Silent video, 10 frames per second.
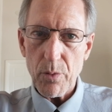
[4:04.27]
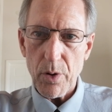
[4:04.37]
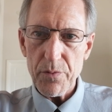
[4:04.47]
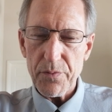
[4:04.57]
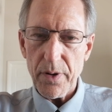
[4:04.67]

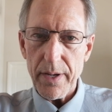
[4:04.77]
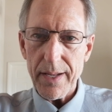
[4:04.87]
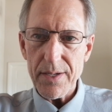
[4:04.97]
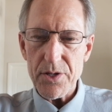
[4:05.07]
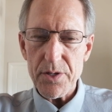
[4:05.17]
Growth Fund.
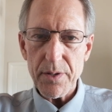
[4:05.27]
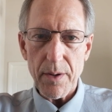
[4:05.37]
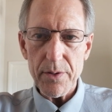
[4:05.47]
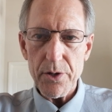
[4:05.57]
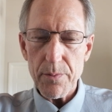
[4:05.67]
It's
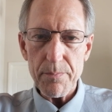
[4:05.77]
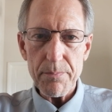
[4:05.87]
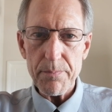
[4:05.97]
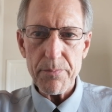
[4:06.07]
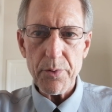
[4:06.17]
you're
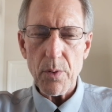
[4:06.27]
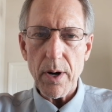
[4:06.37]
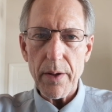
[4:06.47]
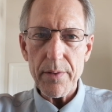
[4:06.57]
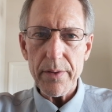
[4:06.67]

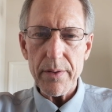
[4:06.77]
throwing. I